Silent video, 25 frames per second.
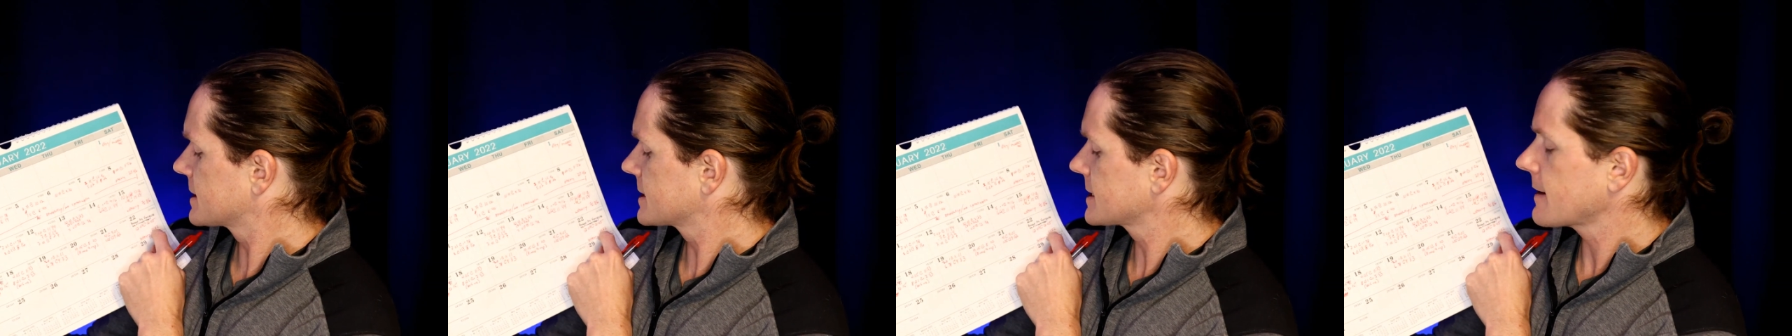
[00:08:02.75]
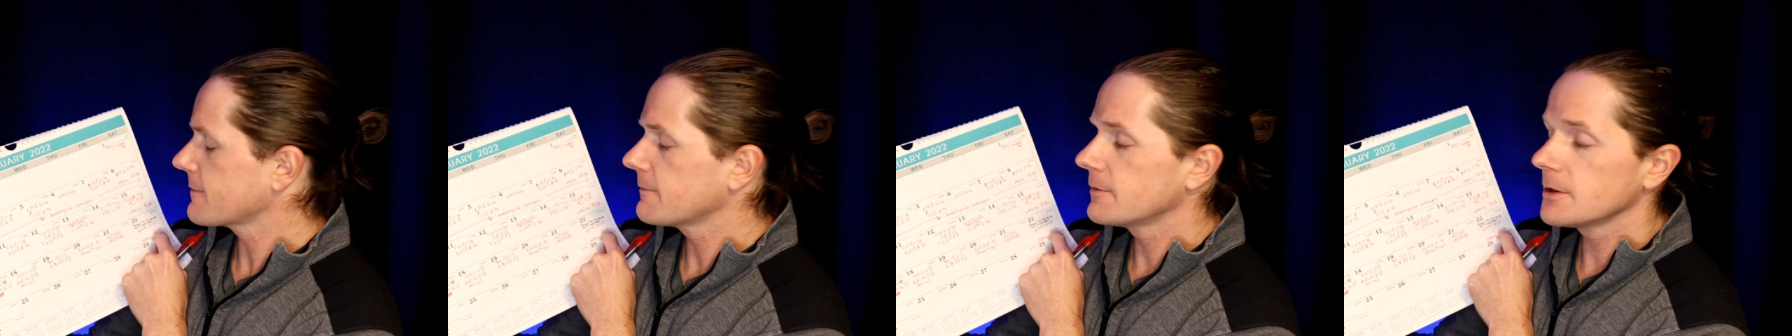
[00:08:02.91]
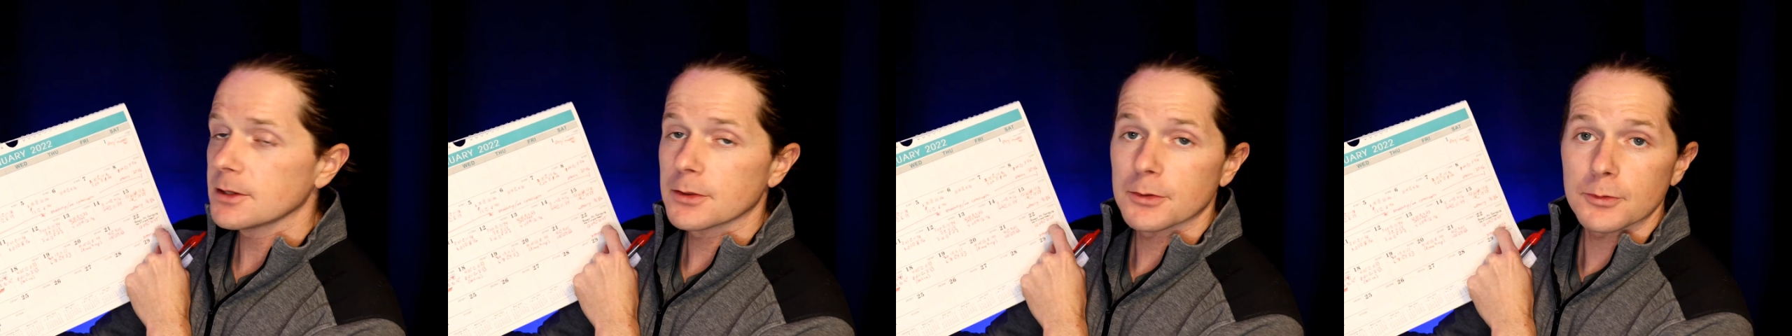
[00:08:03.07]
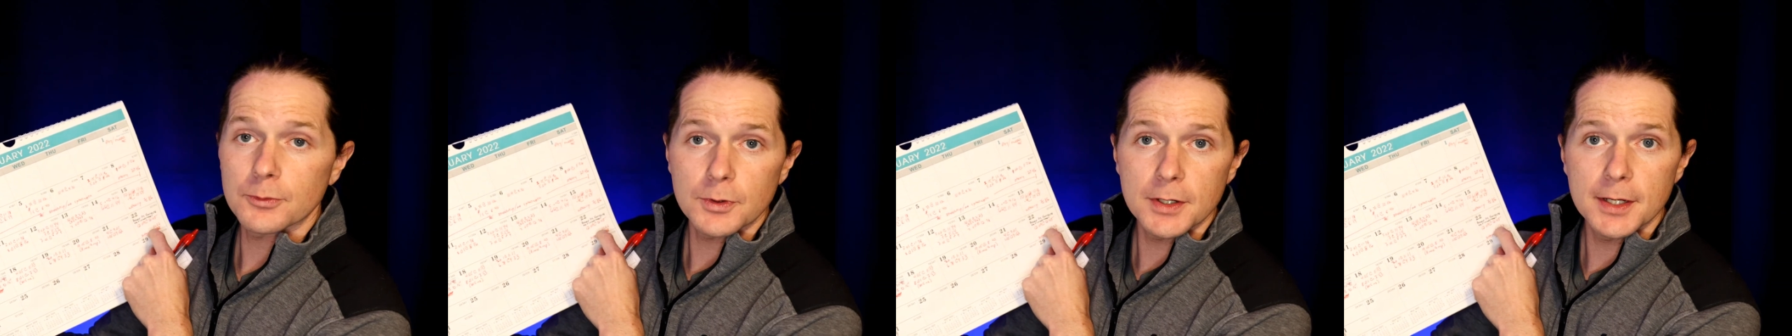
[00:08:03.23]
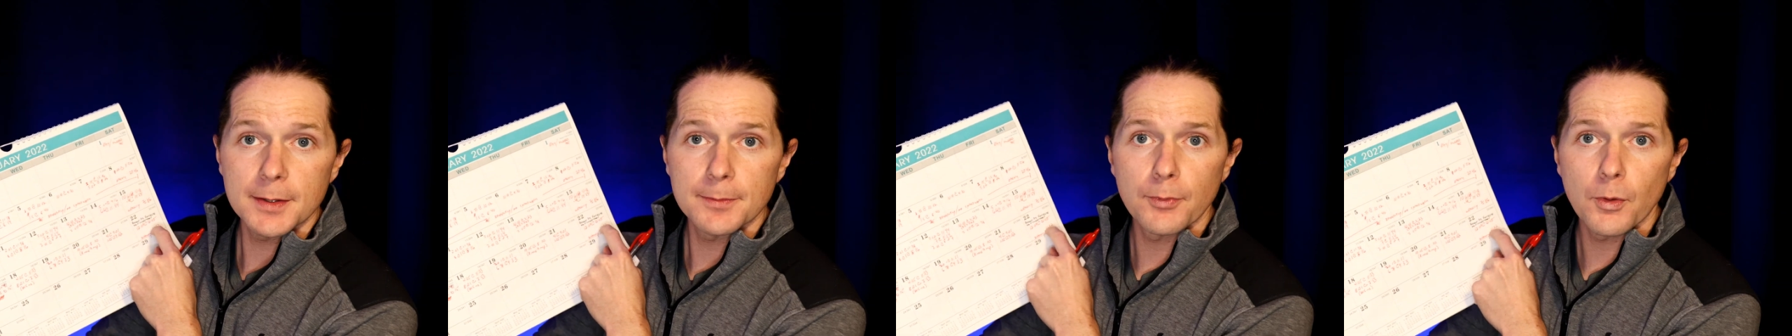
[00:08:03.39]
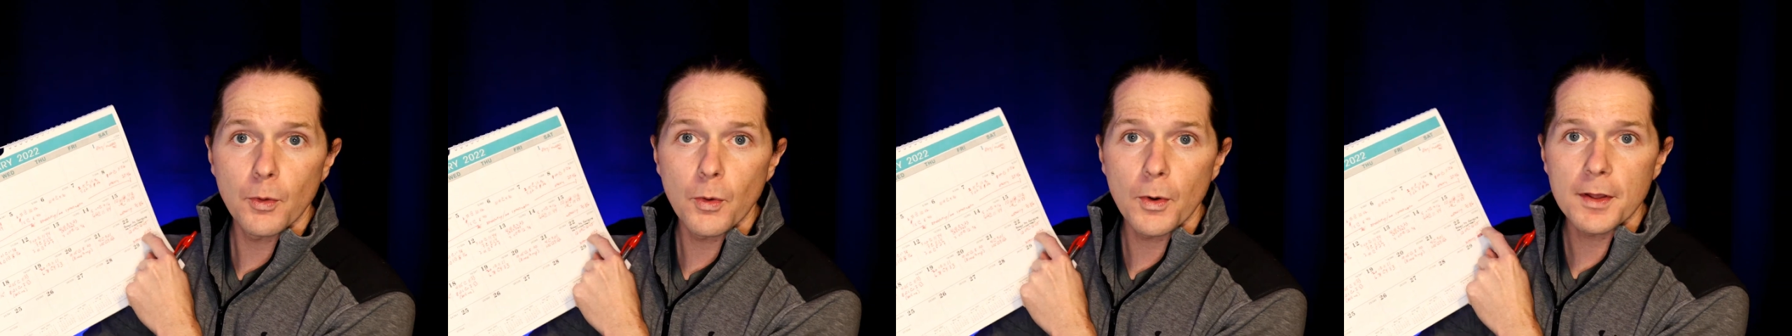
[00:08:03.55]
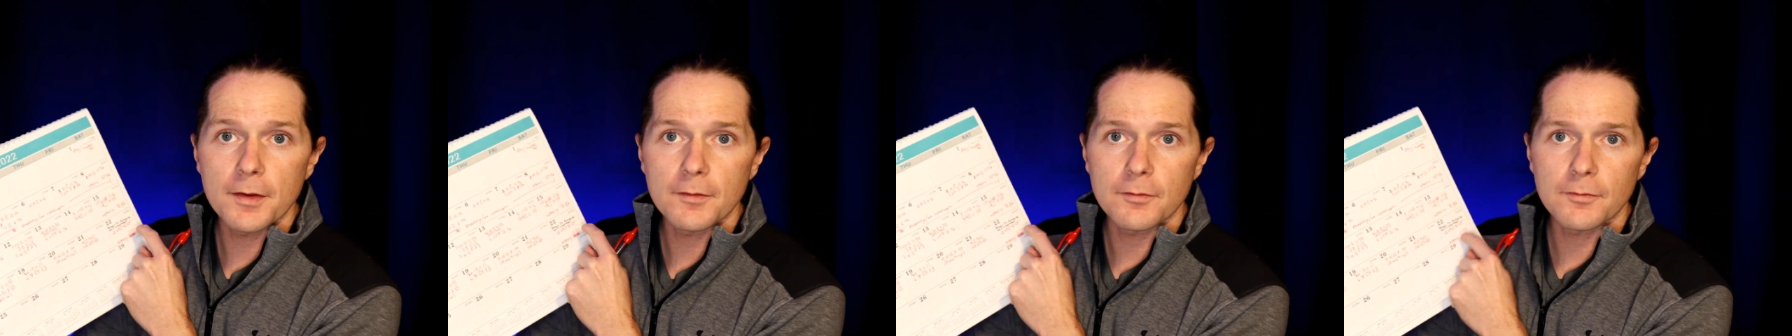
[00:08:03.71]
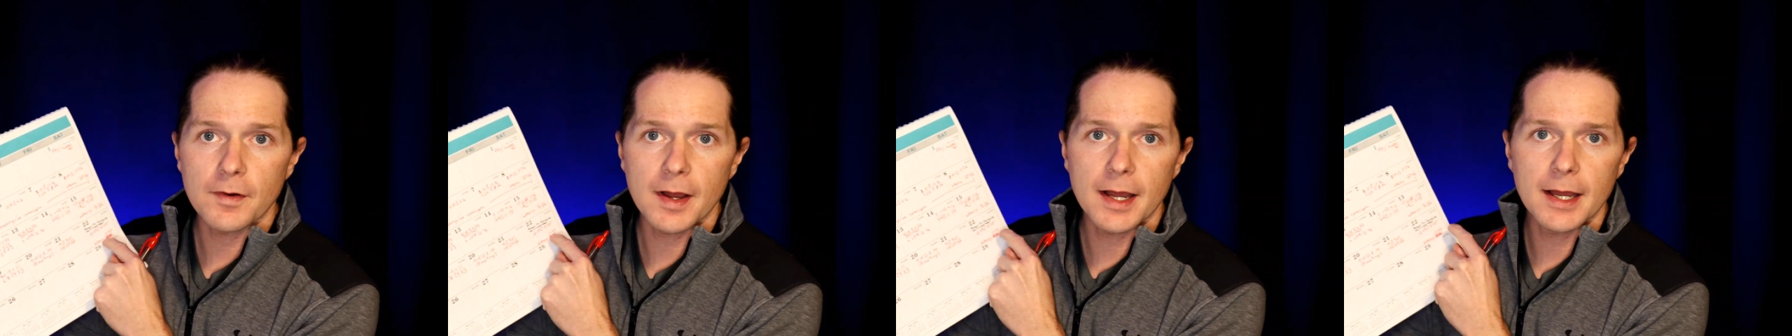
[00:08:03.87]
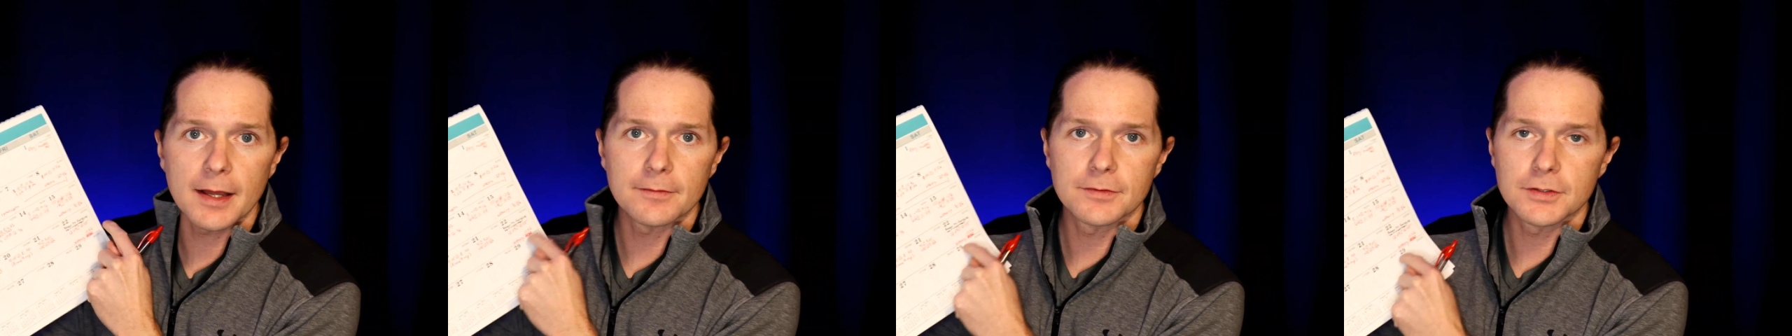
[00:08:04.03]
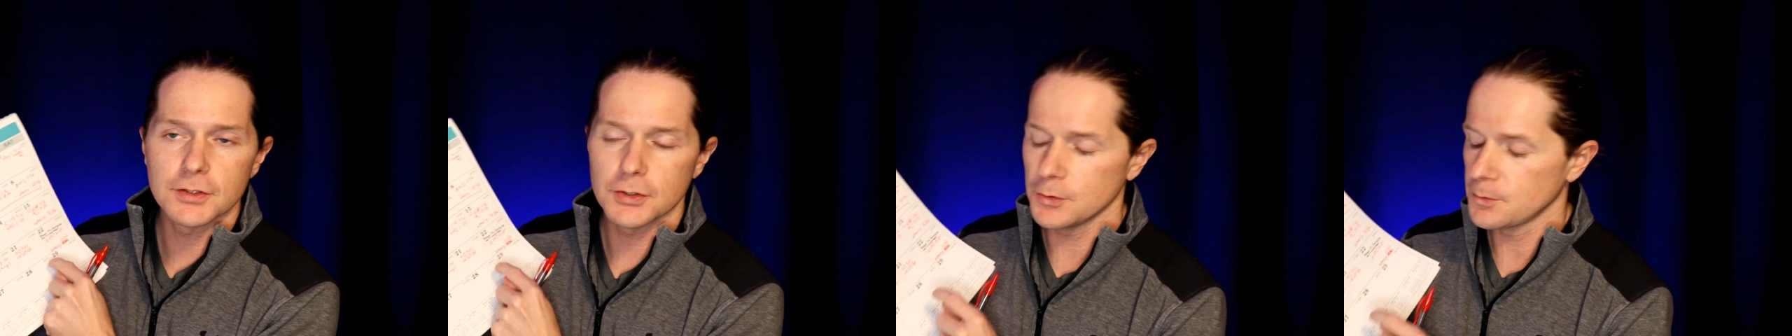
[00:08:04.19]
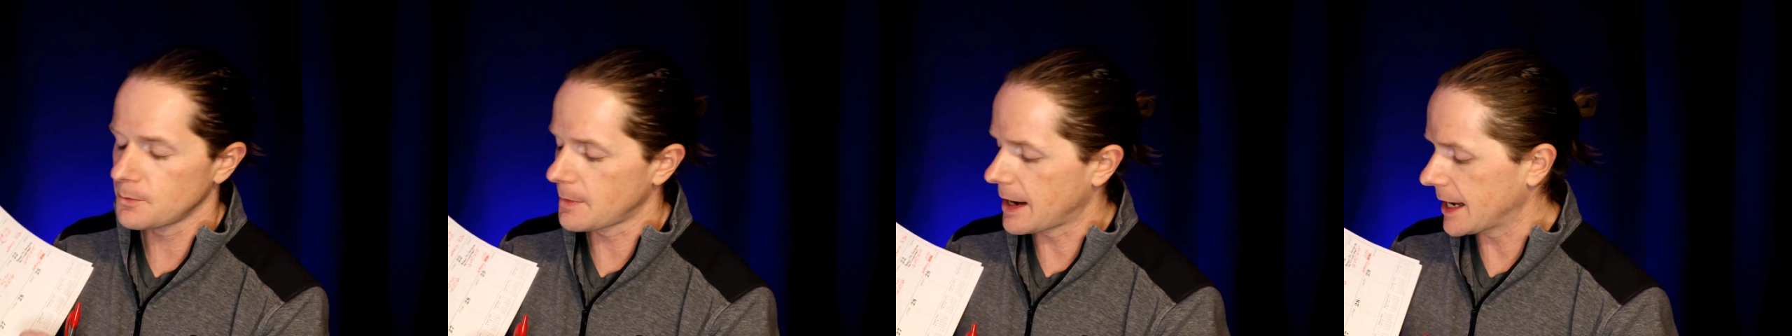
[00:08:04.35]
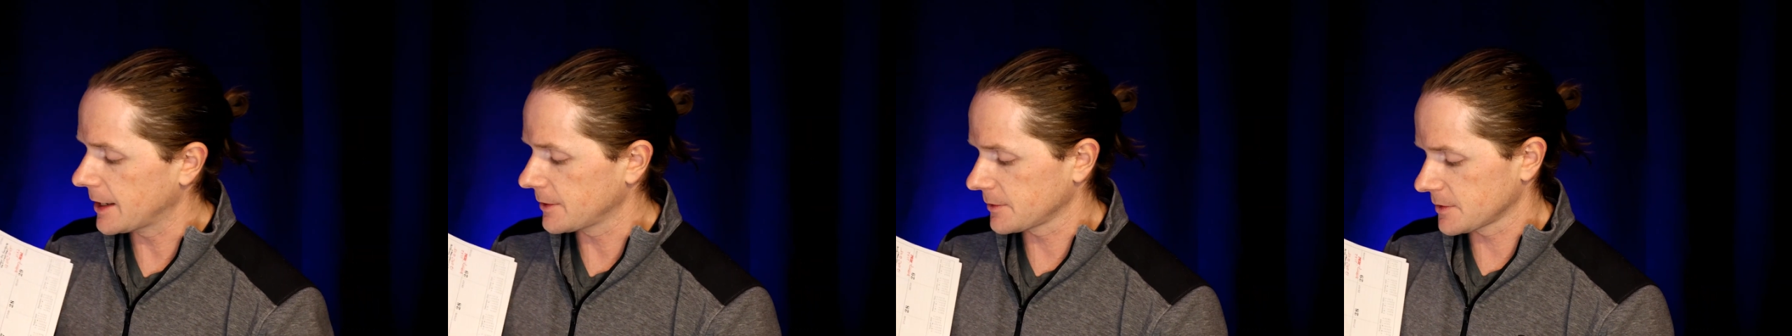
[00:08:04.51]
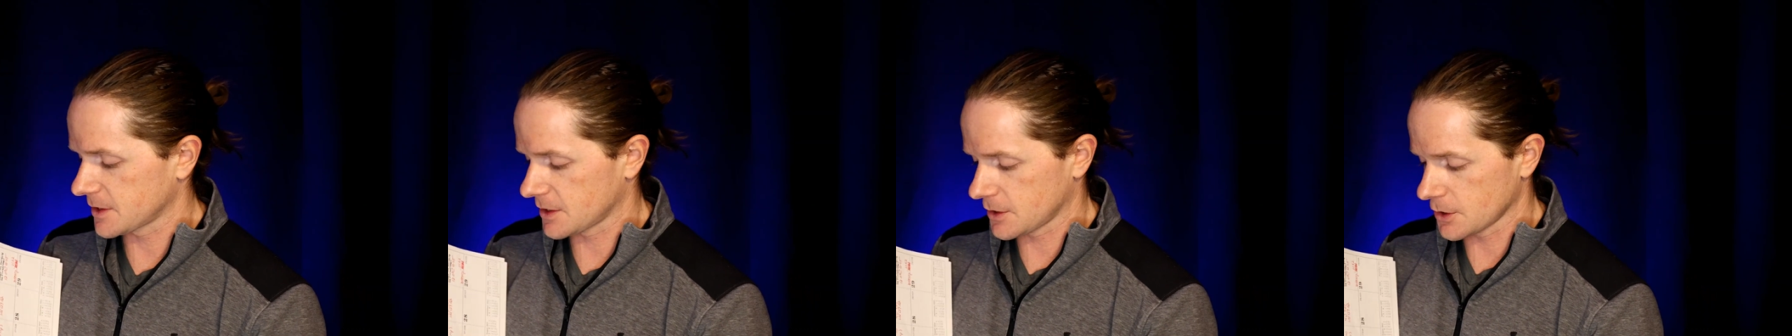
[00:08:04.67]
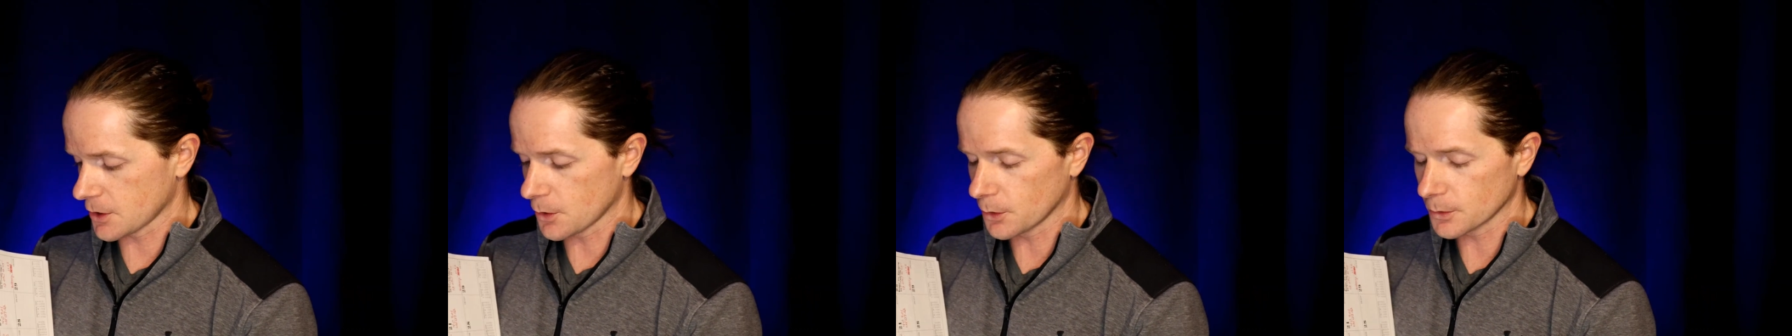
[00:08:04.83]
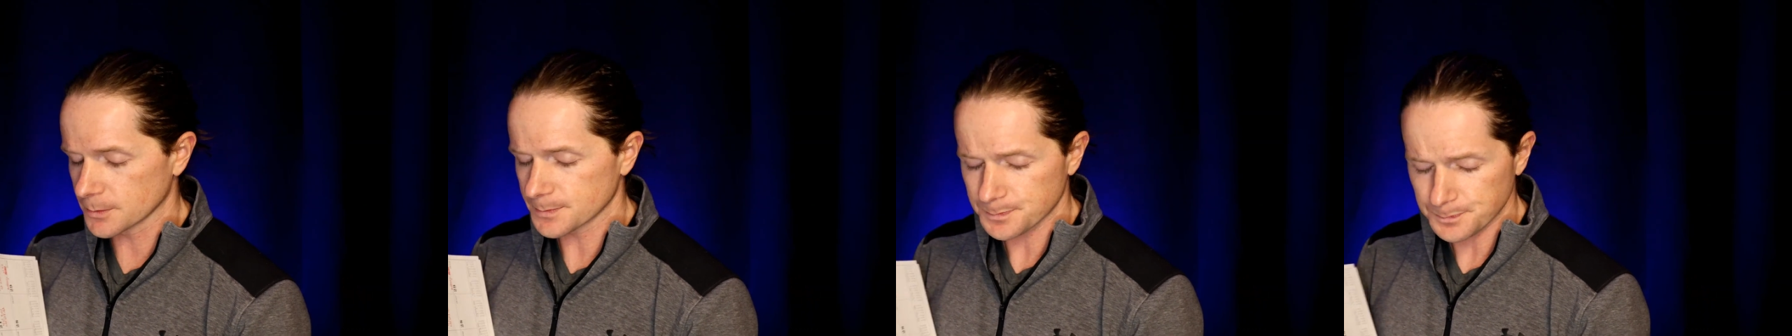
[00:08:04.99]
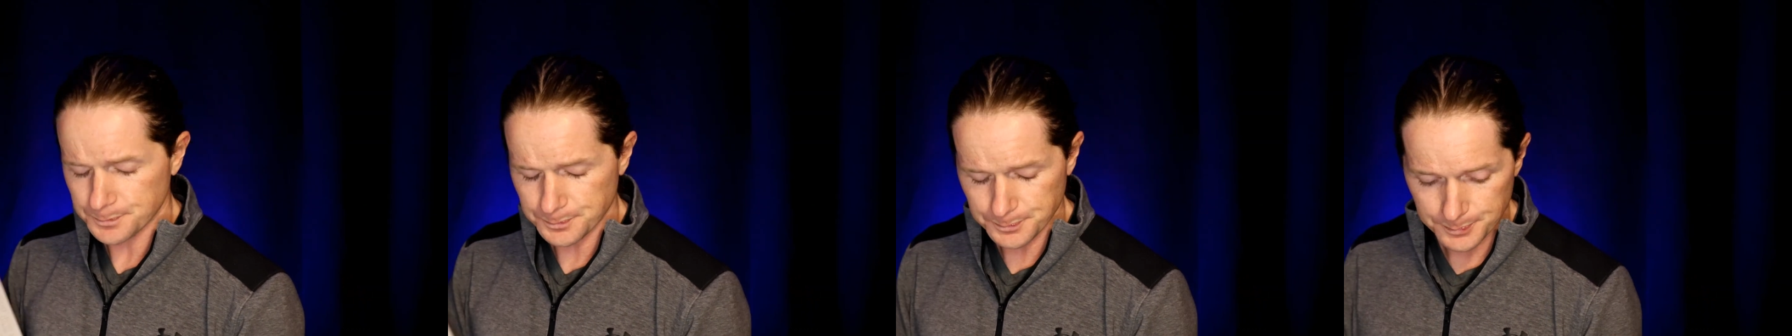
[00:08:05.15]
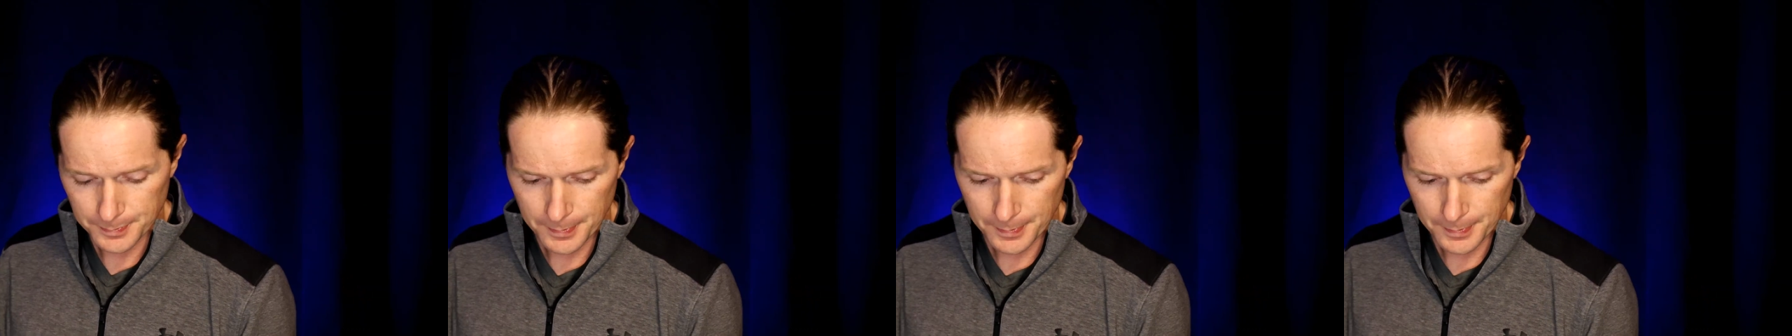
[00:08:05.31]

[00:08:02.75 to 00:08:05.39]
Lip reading: 73.52 miles. So,